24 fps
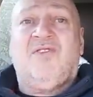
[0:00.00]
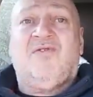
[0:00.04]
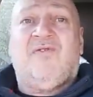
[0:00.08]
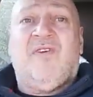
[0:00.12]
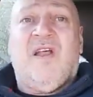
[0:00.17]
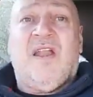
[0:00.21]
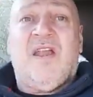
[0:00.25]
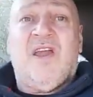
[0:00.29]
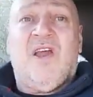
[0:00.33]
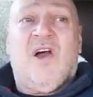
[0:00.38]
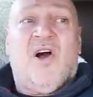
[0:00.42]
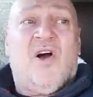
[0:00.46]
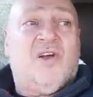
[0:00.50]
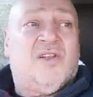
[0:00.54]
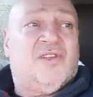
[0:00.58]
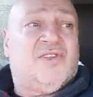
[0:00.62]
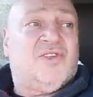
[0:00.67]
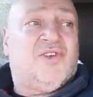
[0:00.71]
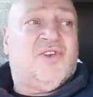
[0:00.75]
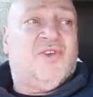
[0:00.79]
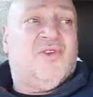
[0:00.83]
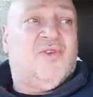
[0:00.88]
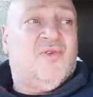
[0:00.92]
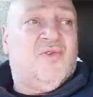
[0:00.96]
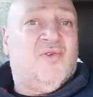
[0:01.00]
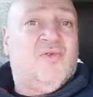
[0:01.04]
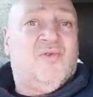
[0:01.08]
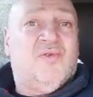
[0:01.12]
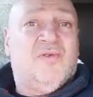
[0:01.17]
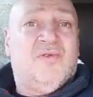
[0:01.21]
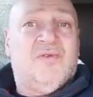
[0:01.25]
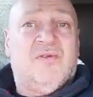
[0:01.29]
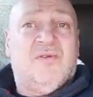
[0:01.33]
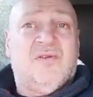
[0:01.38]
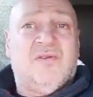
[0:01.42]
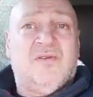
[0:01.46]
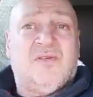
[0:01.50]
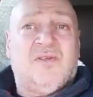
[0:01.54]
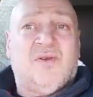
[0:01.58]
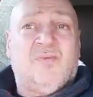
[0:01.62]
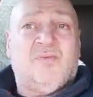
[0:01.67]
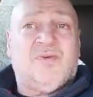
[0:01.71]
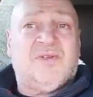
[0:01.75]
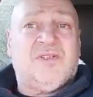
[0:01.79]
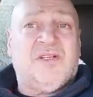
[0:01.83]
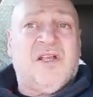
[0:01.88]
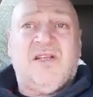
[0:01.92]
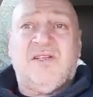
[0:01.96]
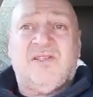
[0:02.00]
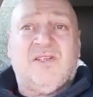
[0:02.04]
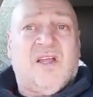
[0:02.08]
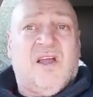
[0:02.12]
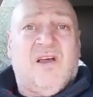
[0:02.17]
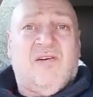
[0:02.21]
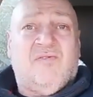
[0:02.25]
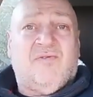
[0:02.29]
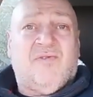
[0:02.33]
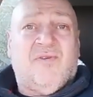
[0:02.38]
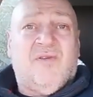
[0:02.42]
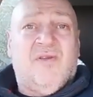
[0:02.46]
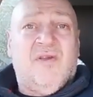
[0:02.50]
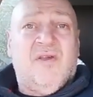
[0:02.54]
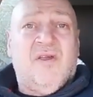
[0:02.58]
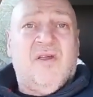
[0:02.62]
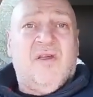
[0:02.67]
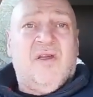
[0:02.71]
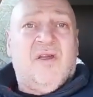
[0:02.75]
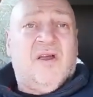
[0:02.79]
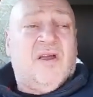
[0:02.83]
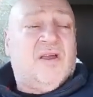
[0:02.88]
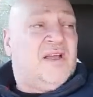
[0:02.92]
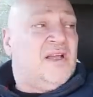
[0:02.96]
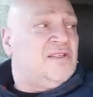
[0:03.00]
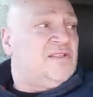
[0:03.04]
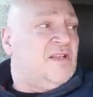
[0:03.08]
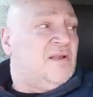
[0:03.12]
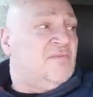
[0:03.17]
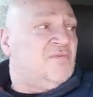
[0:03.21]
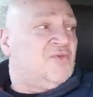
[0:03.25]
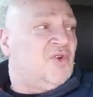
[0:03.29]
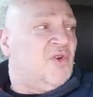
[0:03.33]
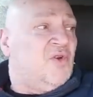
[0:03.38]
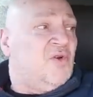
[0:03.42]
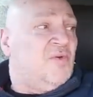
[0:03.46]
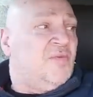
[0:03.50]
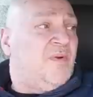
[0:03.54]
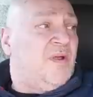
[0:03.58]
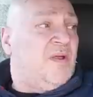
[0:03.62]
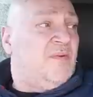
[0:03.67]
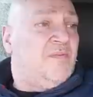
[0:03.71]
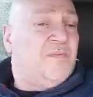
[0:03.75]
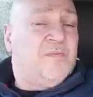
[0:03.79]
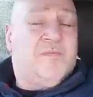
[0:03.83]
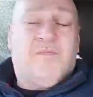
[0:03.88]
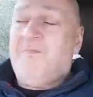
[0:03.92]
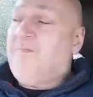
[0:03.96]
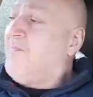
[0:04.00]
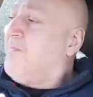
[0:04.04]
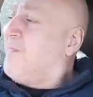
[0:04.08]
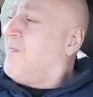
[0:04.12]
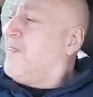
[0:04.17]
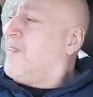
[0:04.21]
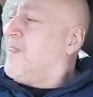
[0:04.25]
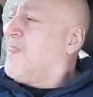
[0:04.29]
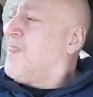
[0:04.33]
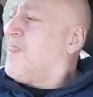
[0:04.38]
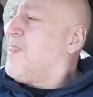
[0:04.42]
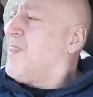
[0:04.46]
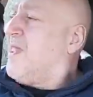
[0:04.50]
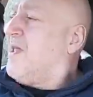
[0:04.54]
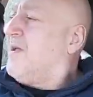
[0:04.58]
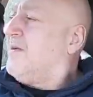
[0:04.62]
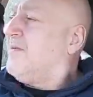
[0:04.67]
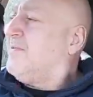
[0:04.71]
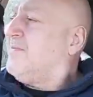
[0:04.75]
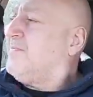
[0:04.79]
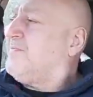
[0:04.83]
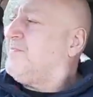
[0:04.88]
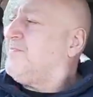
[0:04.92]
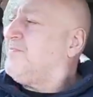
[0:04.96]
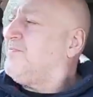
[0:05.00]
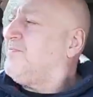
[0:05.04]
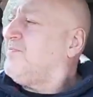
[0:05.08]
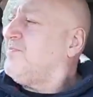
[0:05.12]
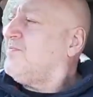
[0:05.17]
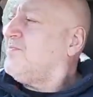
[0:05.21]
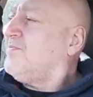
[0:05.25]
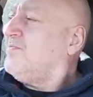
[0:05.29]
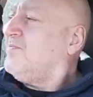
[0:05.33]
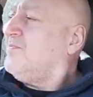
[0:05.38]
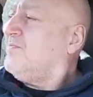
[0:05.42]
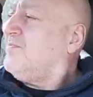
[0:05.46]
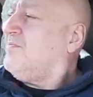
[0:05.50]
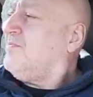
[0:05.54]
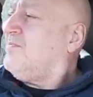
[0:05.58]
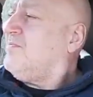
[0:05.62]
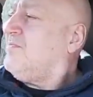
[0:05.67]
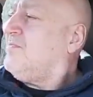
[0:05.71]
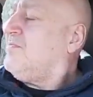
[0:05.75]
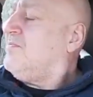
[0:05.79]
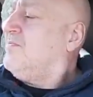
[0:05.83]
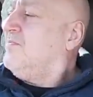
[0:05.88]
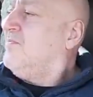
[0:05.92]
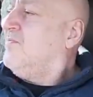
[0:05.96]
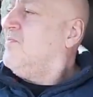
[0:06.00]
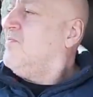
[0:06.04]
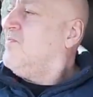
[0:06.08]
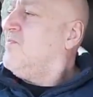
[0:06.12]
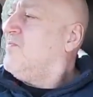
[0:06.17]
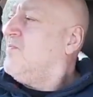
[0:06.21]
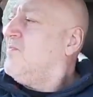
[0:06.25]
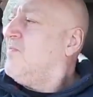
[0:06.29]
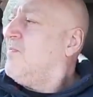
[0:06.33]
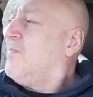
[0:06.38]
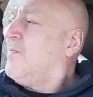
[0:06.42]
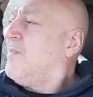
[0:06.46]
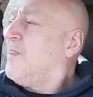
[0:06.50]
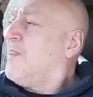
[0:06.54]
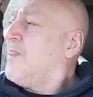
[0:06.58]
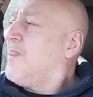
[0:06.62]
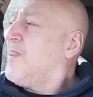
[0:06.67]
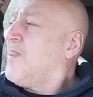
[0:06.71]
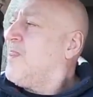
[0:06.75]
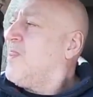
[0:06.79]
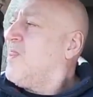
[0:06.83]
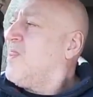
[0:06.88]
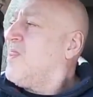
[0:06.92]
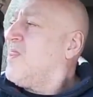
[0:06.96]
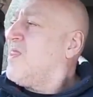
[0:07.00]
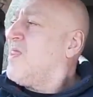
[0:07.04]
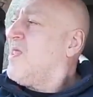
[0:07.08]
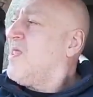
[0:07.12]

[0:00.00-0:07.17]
very hard to protect staff. Yeah. He was on. There was all sorts around it as well. I mean, he was on closed